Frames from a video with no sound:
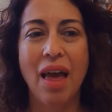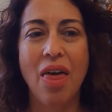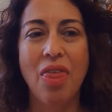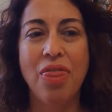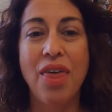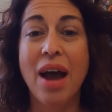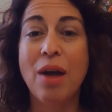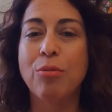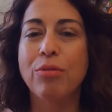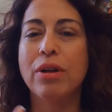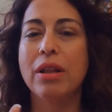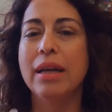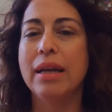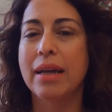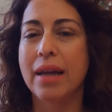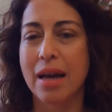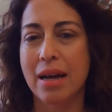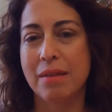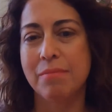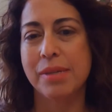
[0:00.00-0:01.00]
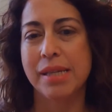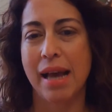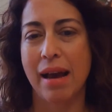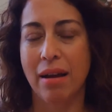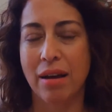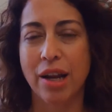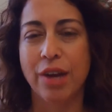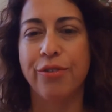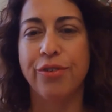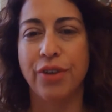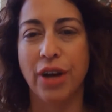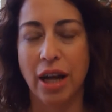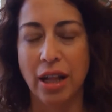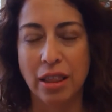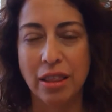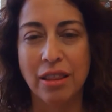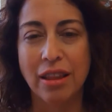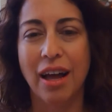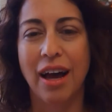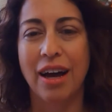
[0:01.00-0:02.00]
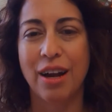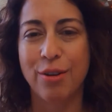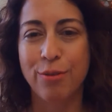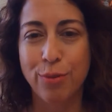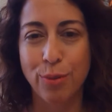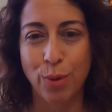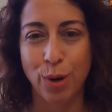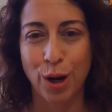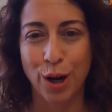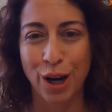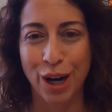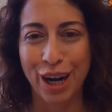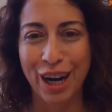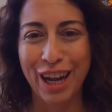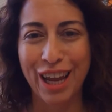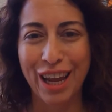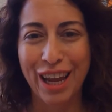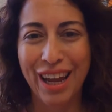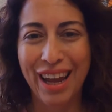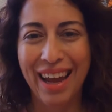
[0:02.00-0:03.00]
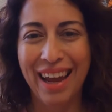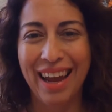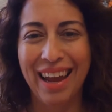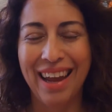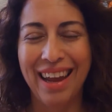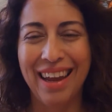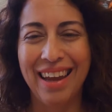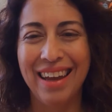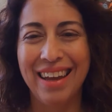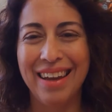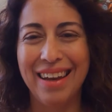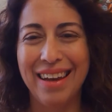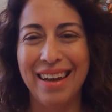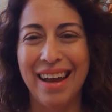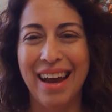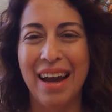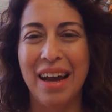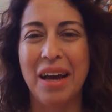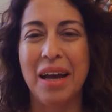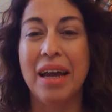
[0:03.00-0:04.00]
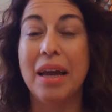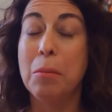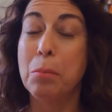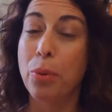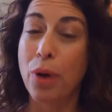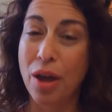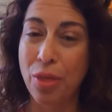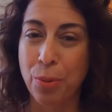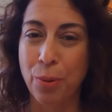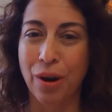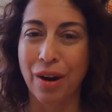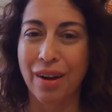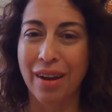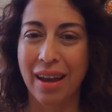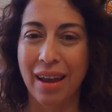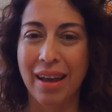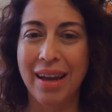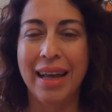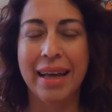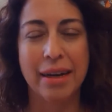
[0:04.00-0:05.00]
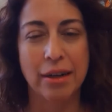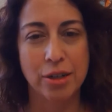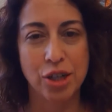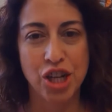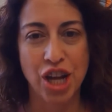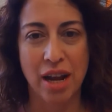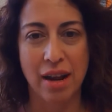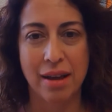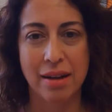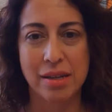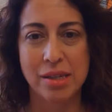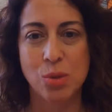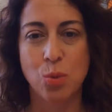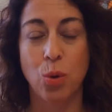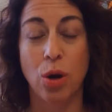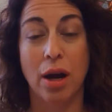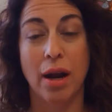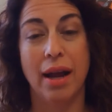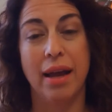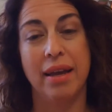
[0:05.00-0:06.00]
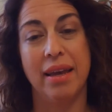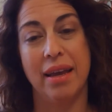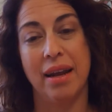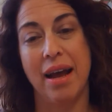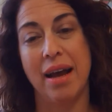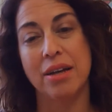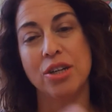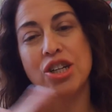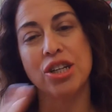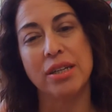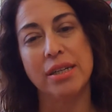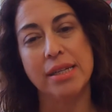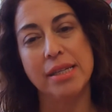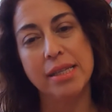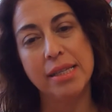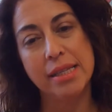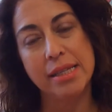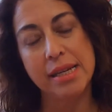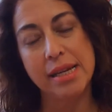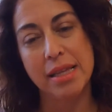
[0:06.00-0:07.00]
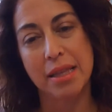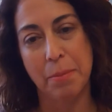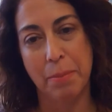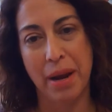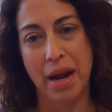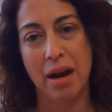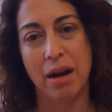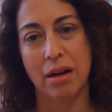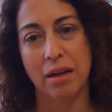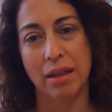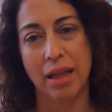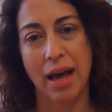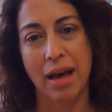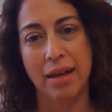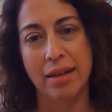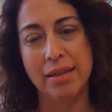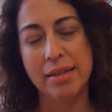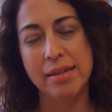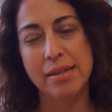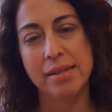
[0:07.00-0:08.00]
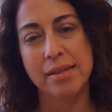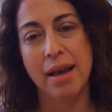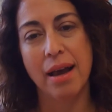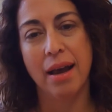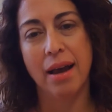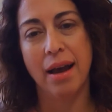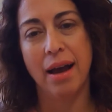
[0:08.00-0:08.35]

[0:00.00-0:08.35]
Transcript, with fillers: that really comes out of a lot of work in, uh, in breath work and energetics, where I can actually see the parallels